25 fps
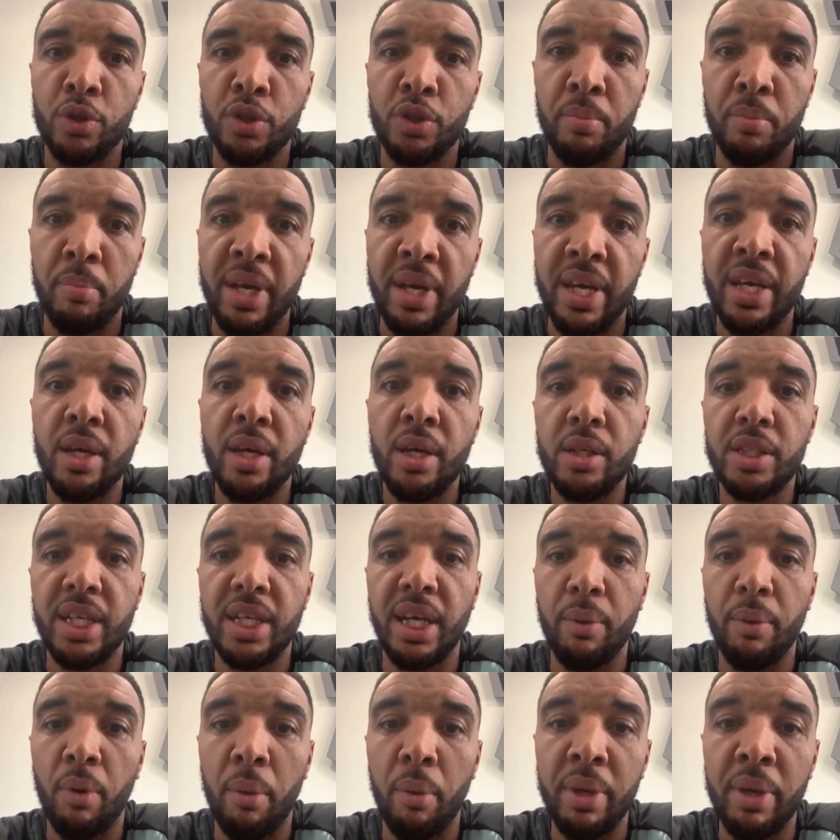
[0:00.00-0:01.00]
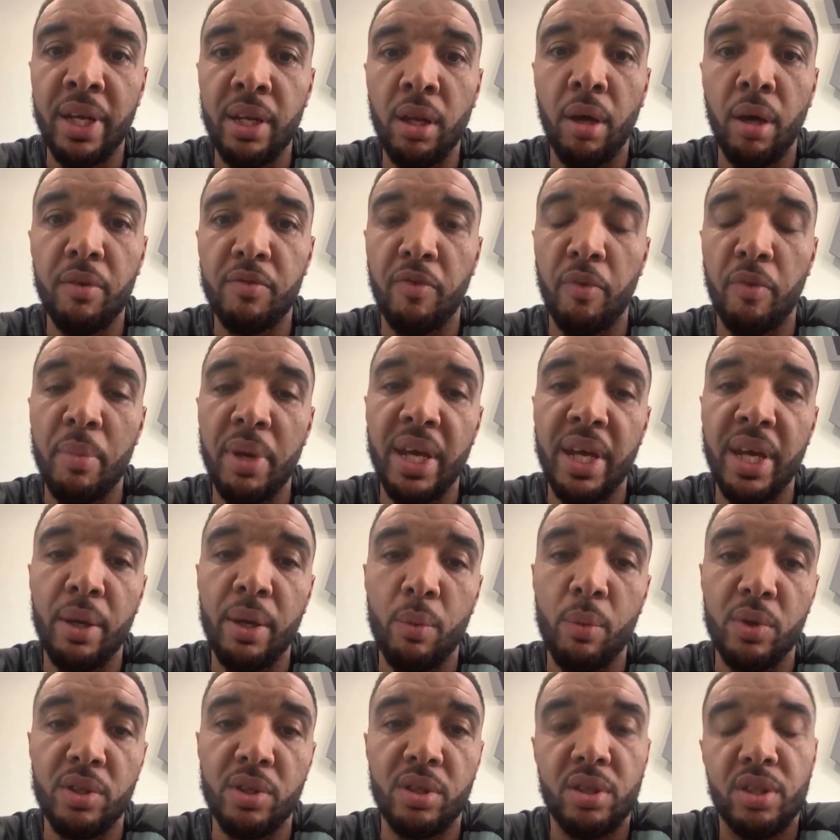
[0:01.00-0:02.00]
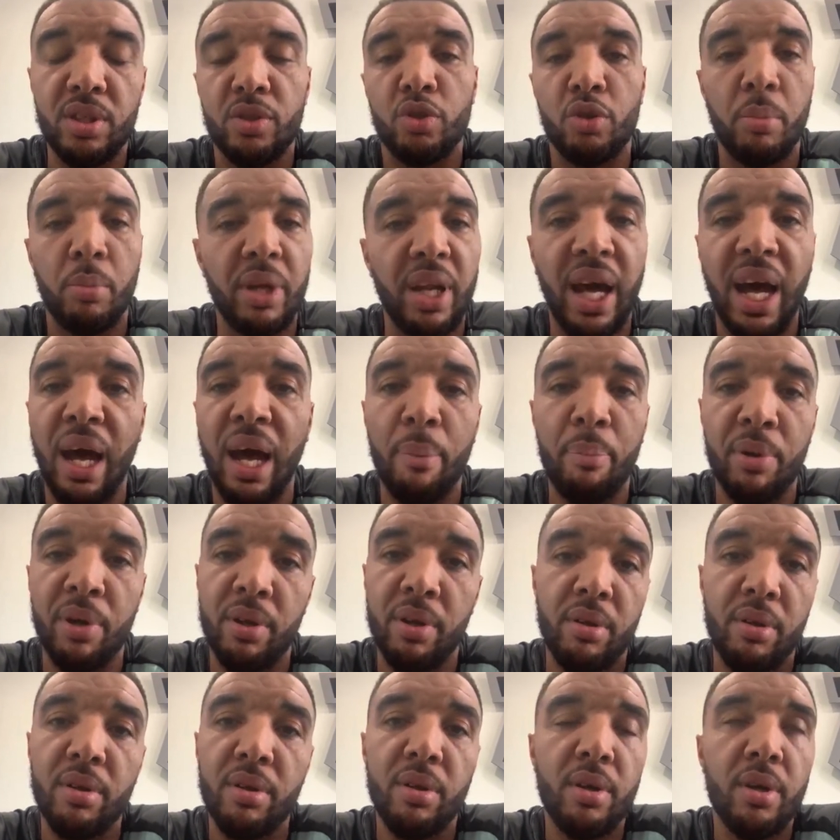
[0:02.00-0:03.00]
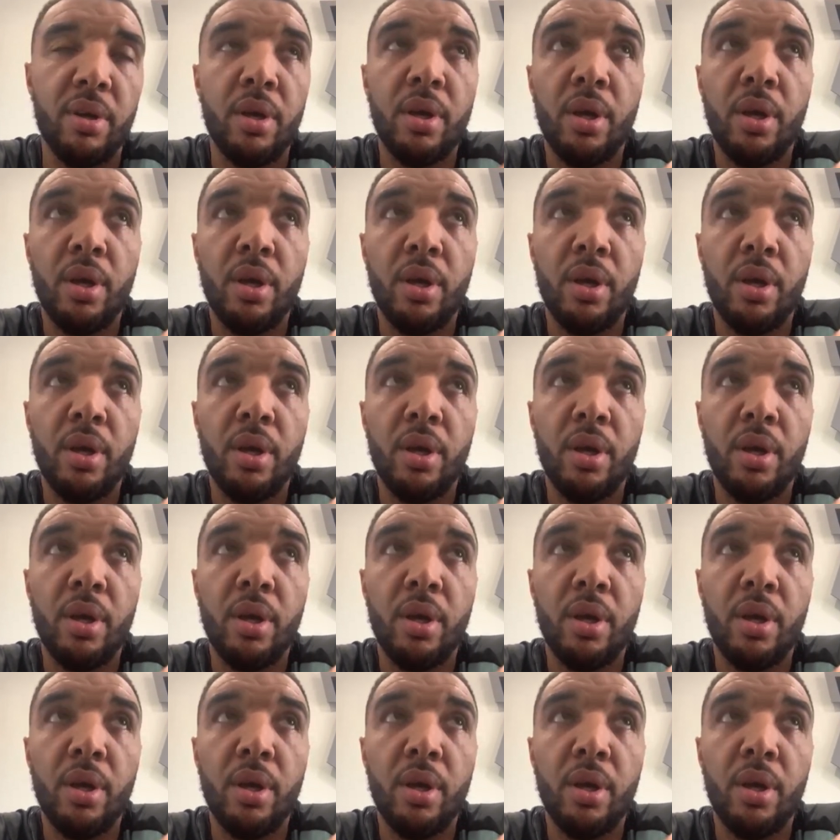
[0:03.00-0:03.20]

Do you get what I mean? Like, for me, it was something that happened,